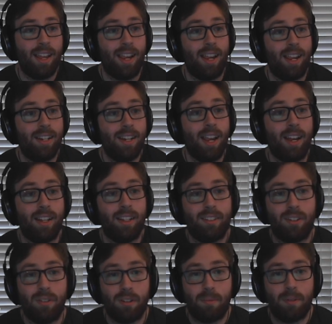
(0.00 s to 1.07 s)
And yeah, it's
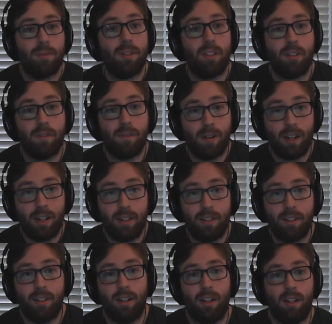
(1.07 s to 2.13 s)
going to be really
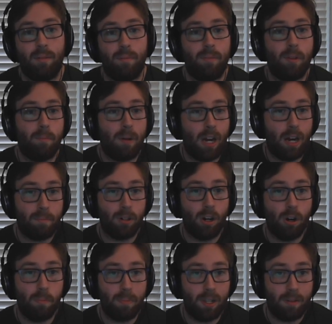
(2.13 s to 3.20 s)
fun. The Pauper
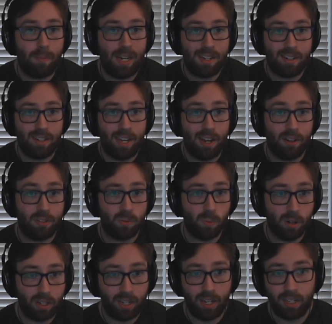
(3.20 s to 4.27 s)
Open, basically how it's
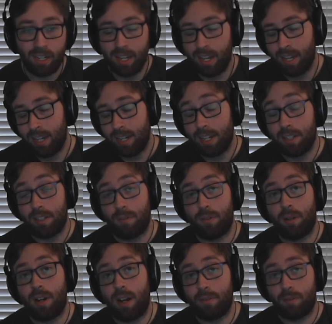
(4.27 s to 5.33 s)
working is, if
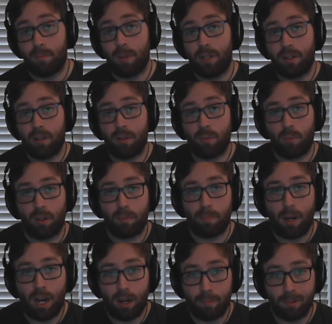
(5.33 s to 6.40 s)
you're not familiar with
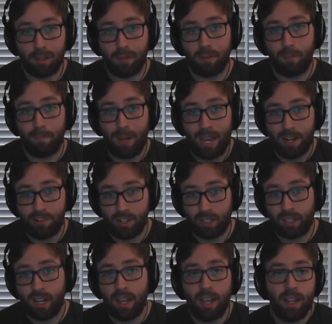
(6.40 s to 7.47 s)
Pauper from
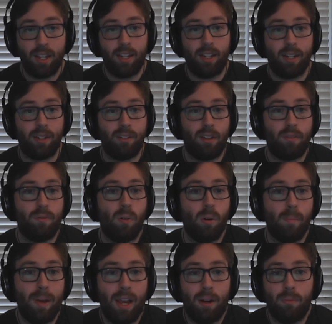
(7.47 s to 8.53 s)
Magic, it is a
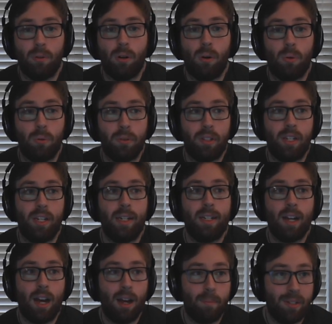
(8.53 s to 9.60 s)
format where only
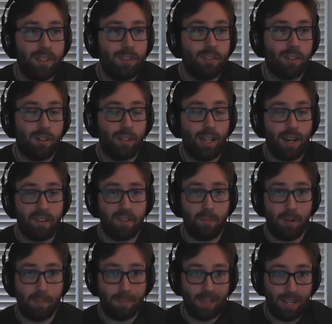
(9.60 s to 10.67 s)
commons are allowed to
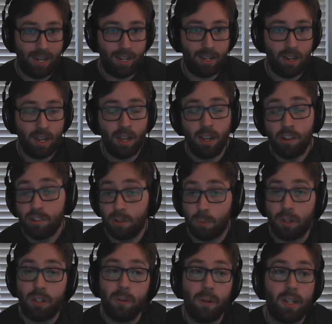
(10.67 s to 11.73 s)
be played. So
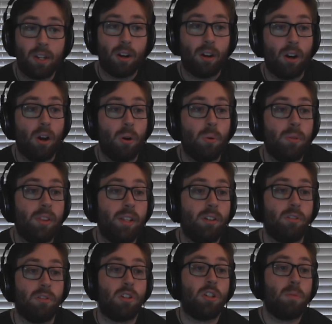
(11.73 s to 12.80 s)
we're doing our own
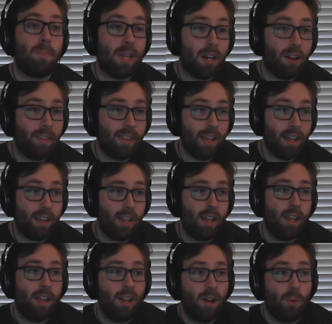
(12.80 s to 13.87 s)
little spin on that,
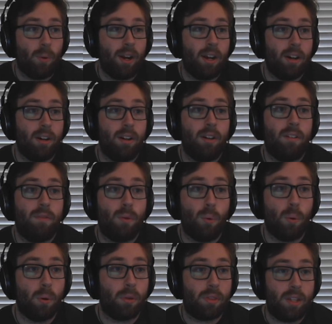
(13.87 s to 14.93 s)
where
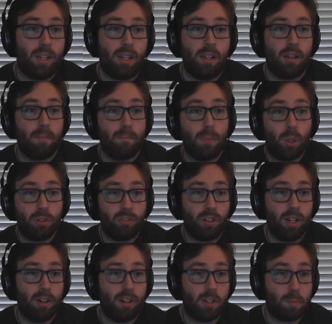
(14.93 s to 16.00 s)
for the
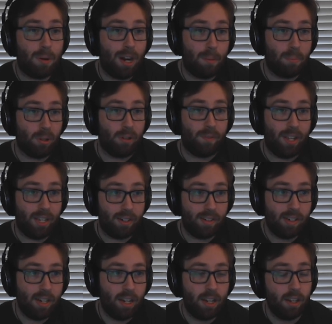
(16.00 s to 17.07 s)
Mercenaries Pauper
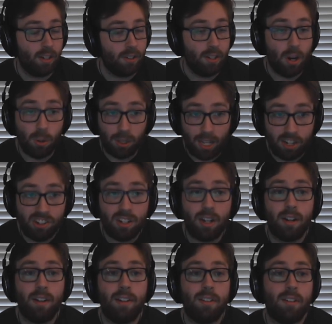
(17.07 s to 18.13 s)
event, no
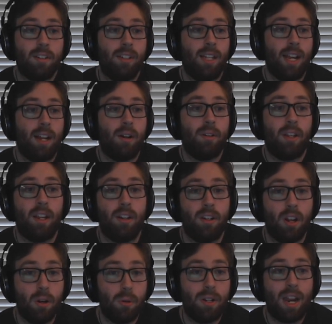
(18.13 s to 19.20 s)
legendaries are allowed and
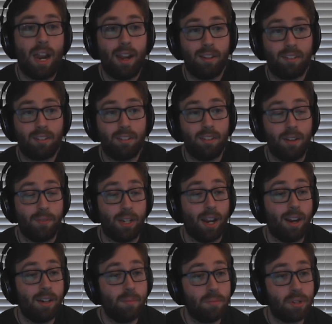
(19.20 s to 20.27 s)
no Task 7
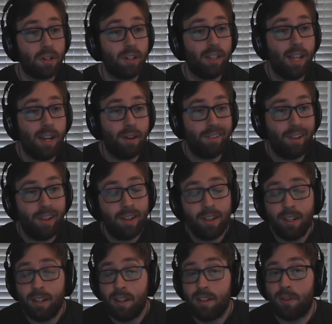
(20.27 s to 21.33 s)
items are allowed.
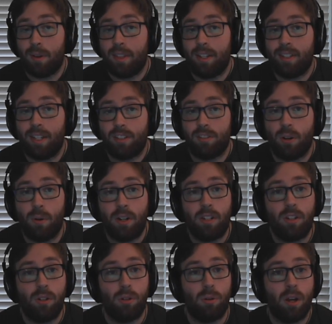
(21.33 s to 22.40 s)
So I think that's going
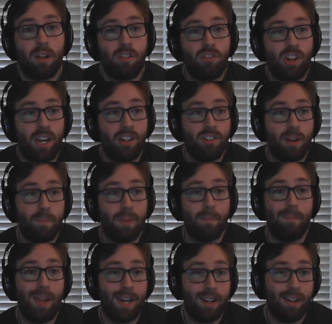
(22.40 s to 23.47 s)
to change up the
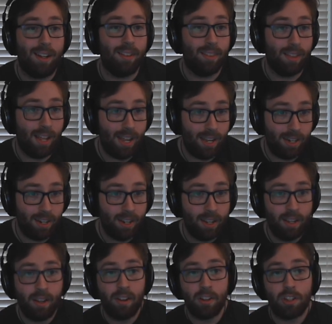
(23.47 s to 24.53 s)
meta a lot,
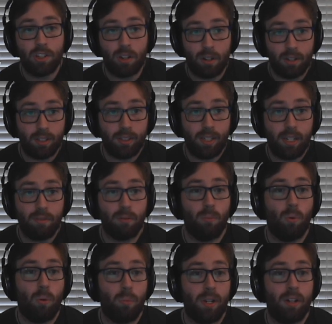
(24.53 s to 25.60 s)
certainly from
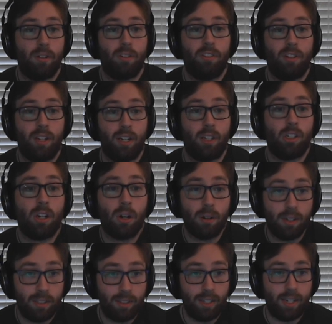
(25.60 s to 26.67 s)
what we are seeing
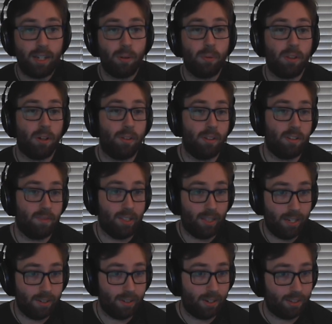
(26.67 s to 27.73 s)
currently with all this
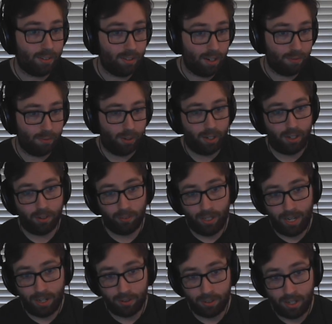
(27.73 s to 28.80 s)
Valeera and stuff running
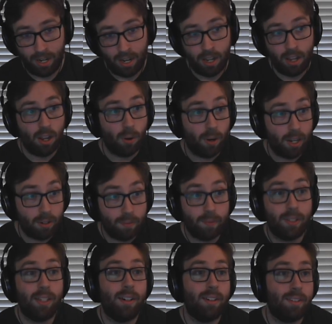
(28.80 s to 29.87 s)
around. Well,
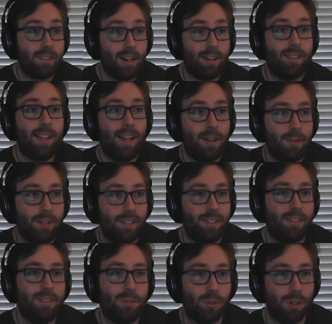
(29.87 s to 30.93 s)
Valeera is not allowed in
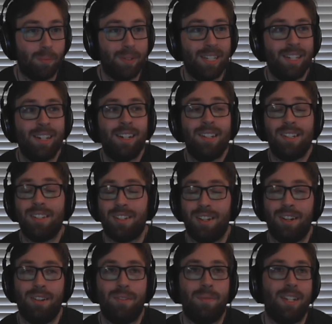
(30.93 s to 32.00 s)
this tournament,
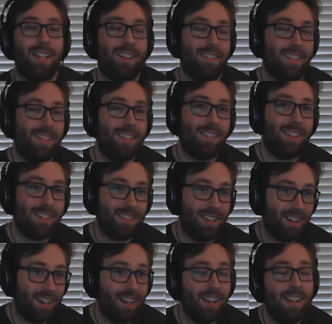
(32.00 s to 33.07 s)
so because she's a
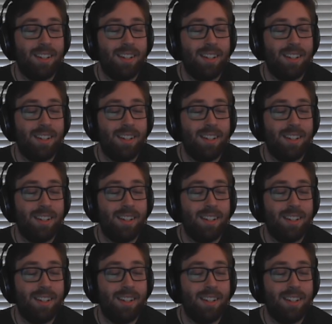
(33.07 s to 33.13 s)
legendary.